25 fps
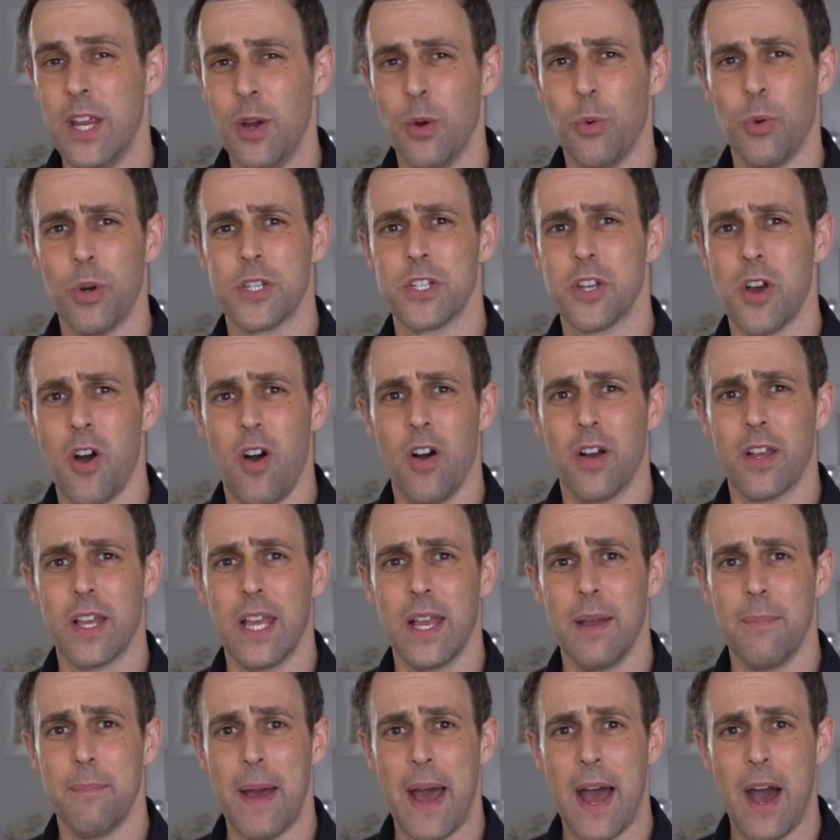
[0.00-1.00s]
Here we're
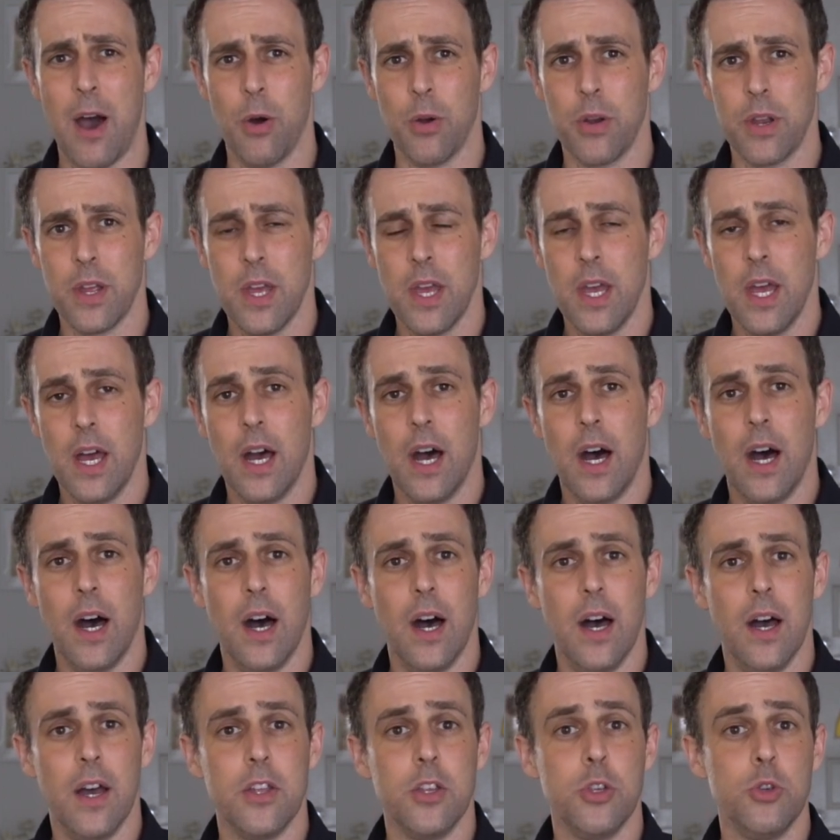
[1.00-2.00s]
talking about
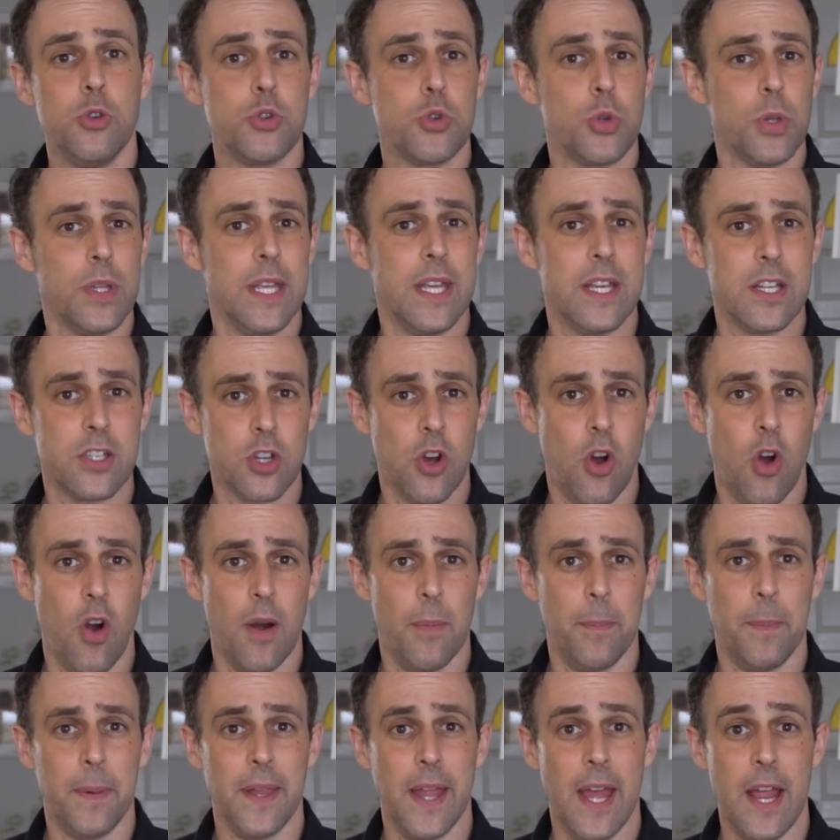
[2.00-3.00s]
uh, usually
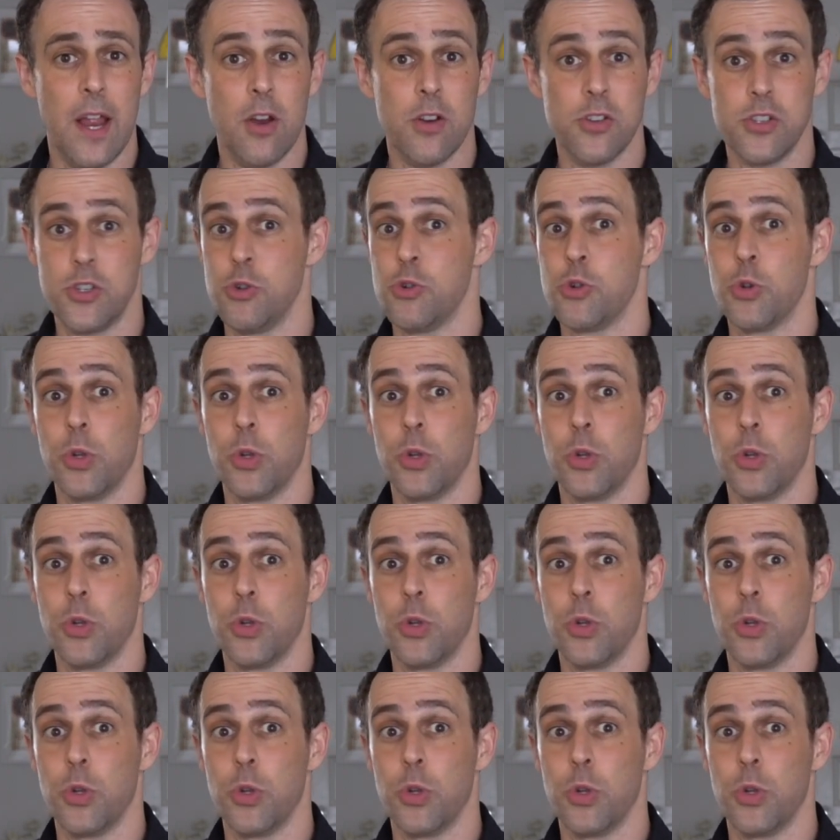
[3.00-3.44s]
guitar players,